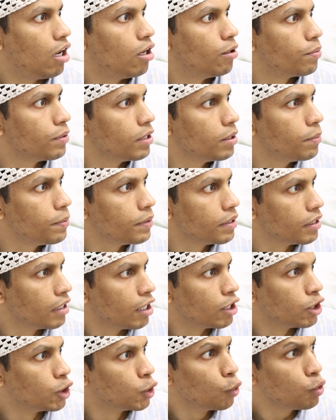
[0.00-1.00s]
Habibi,
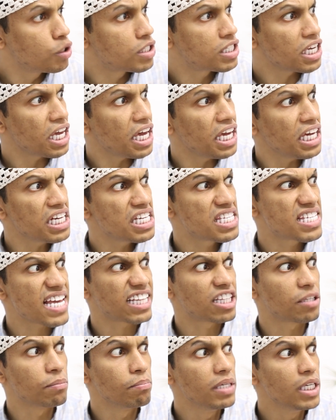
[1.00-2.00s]
you saying
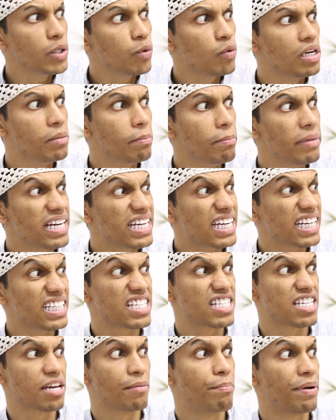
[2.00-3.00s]
that me will make it
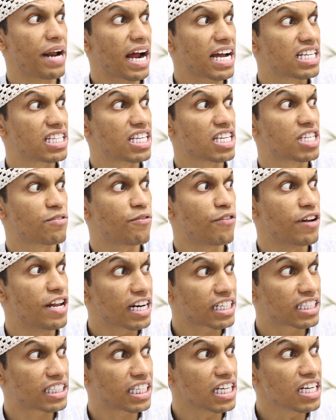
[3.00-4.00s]
the practice
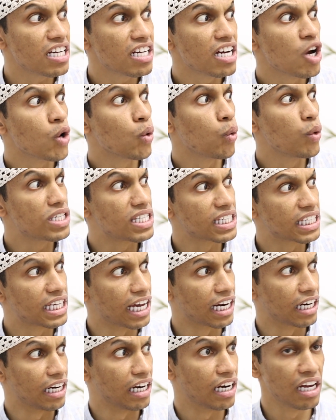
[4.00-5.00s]
flirting with
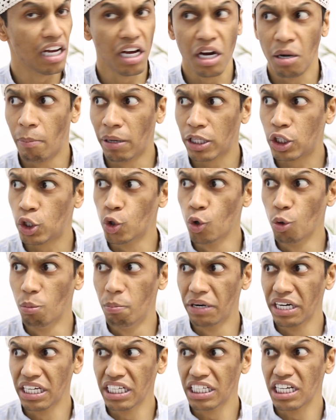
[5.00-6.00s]
girl, but you
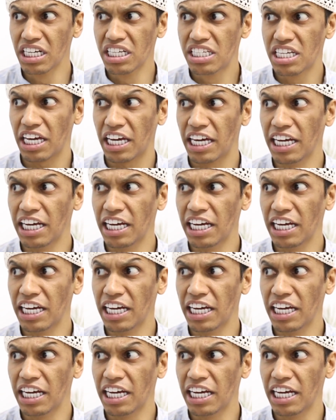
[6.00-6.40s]
bringing the